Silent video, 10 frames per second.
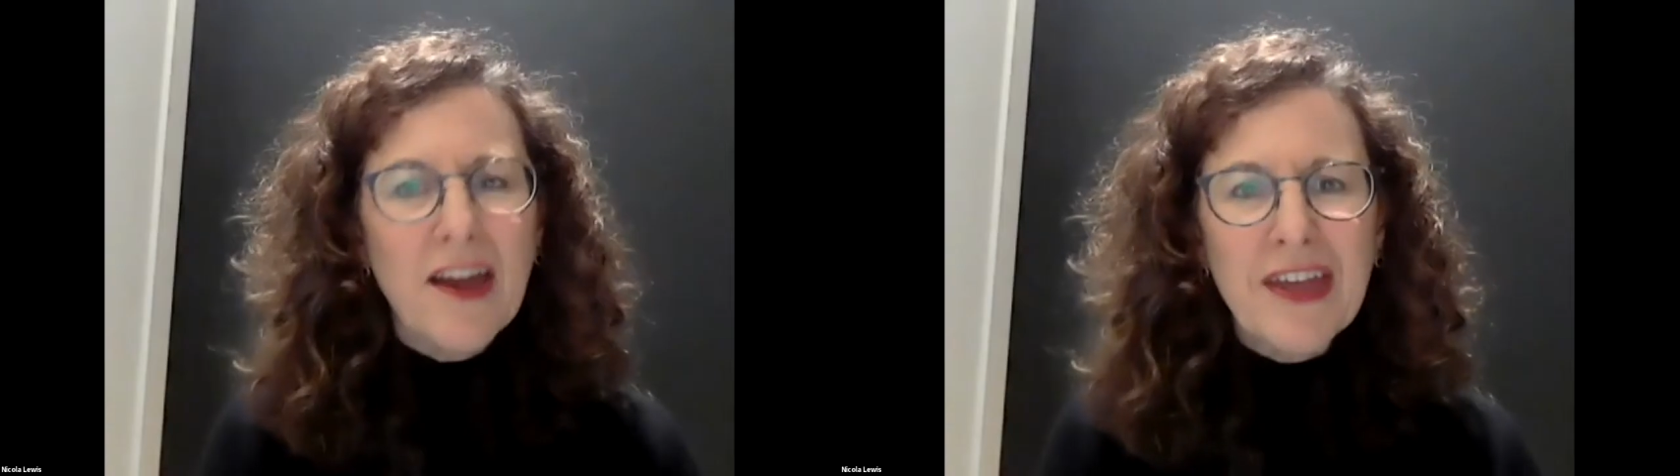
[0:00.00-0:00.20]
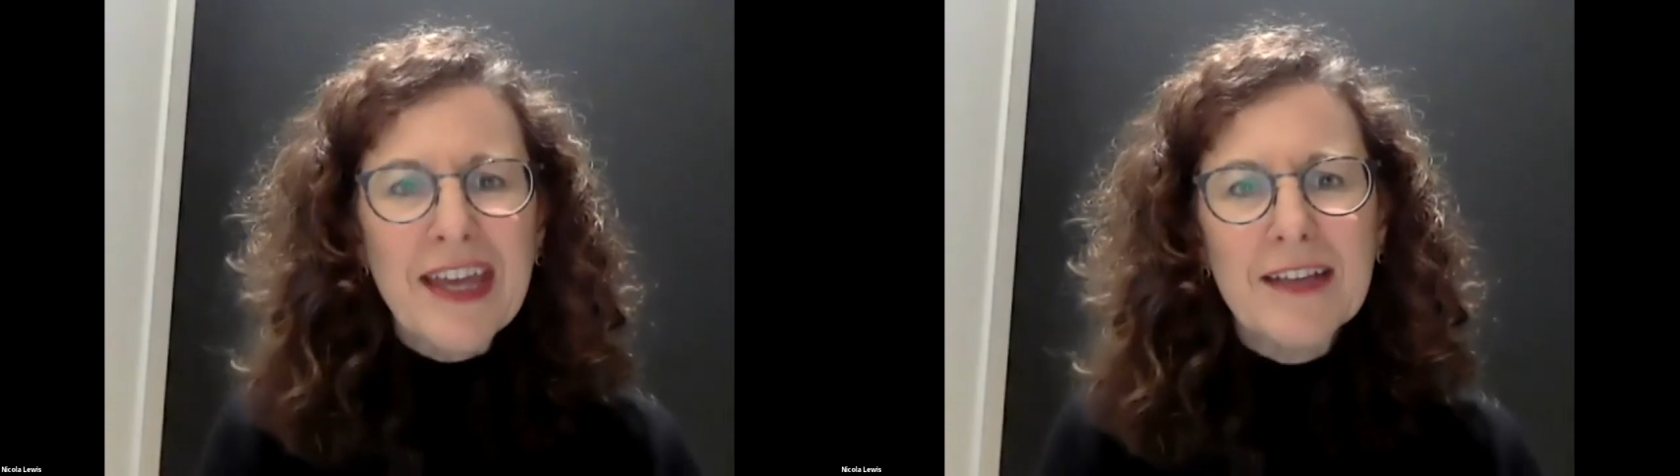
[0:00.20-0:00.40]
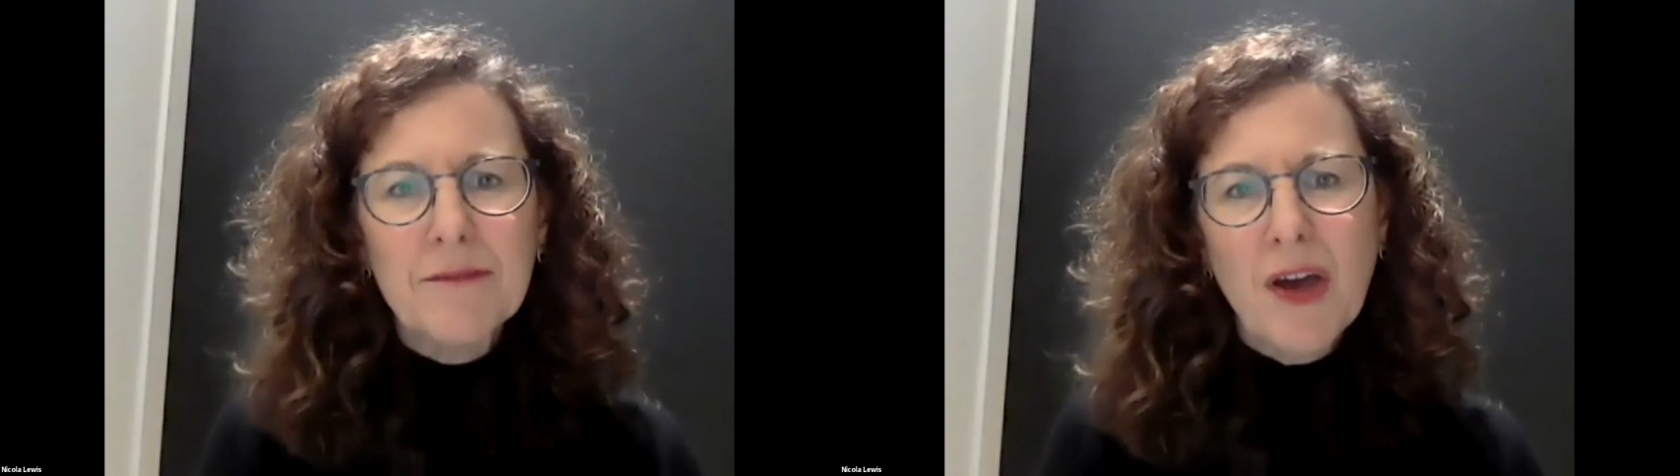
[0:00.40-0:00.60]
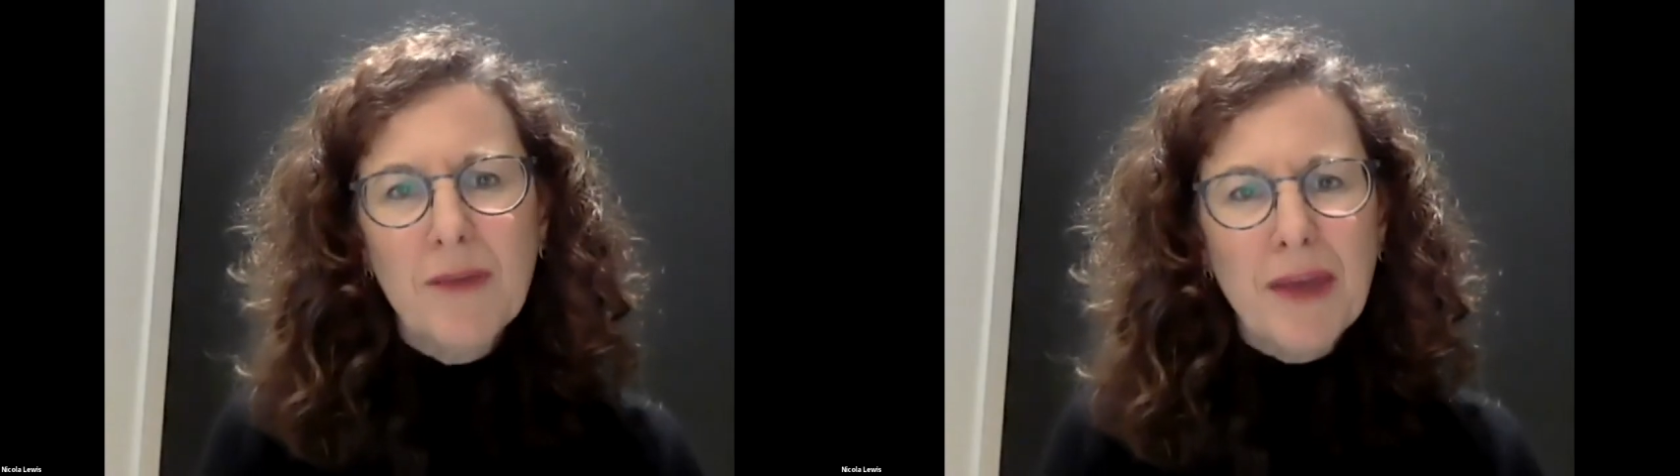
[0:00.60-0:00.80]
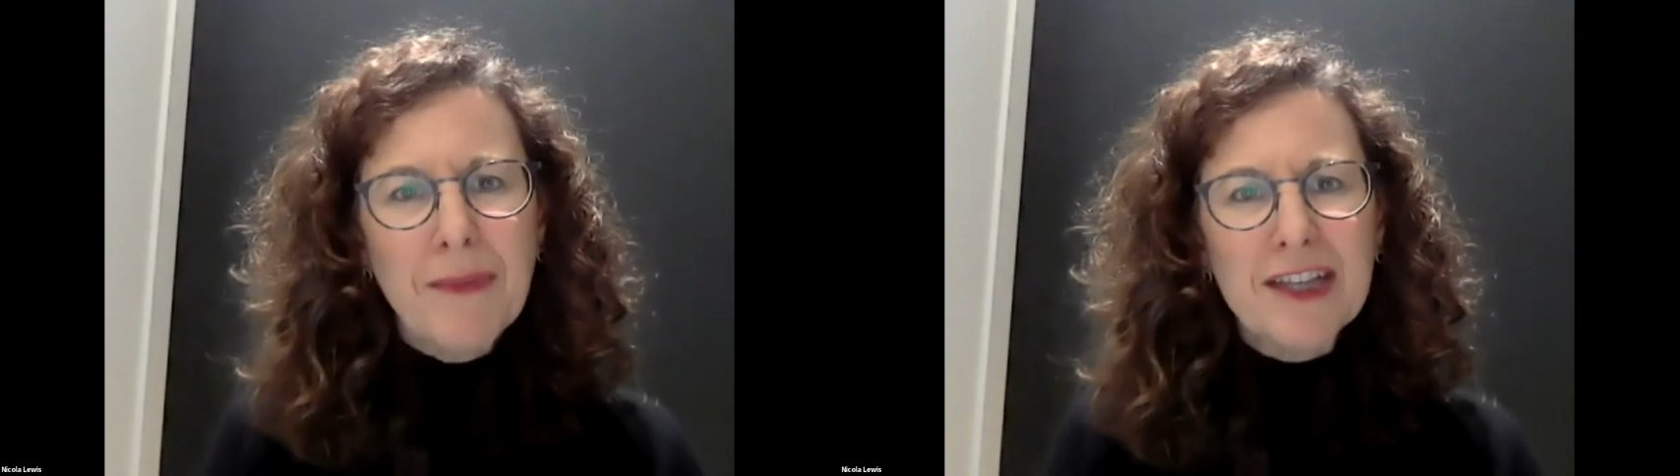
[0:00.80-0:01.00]
think it might
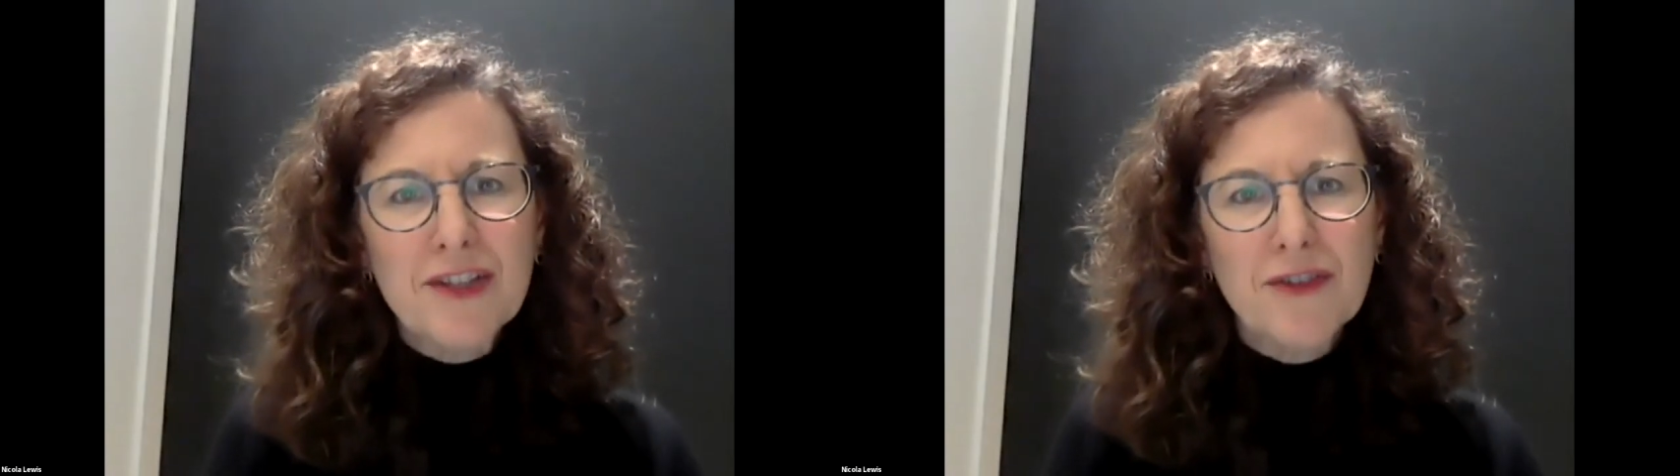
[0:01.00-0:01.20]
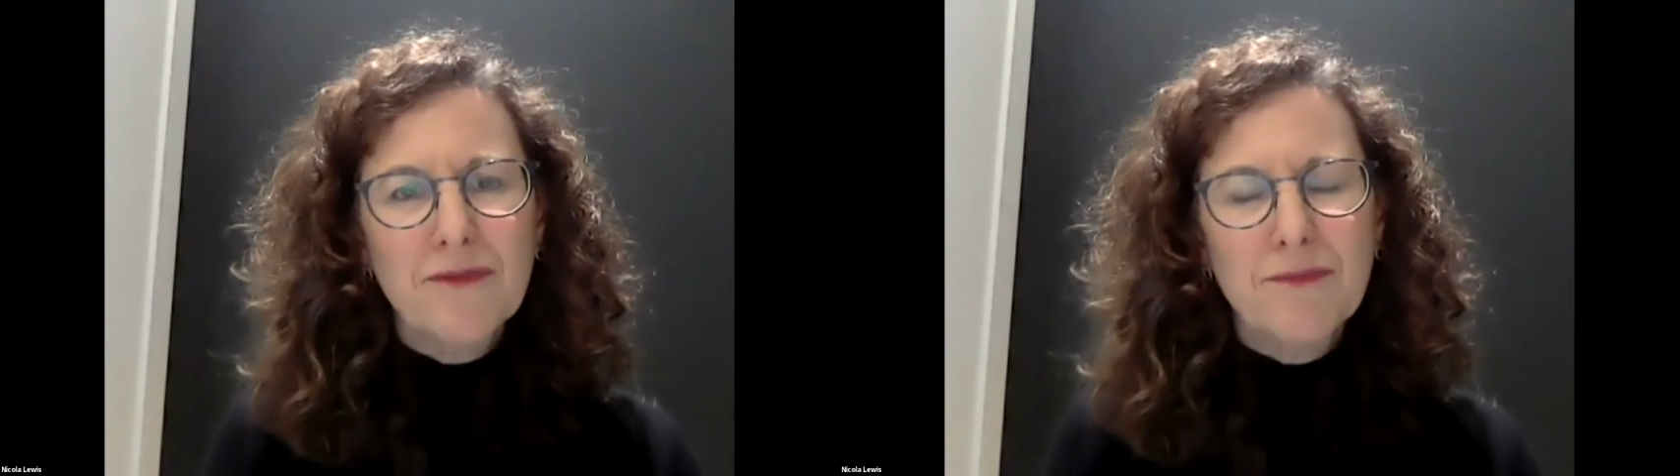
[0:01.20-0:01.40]
be a matter of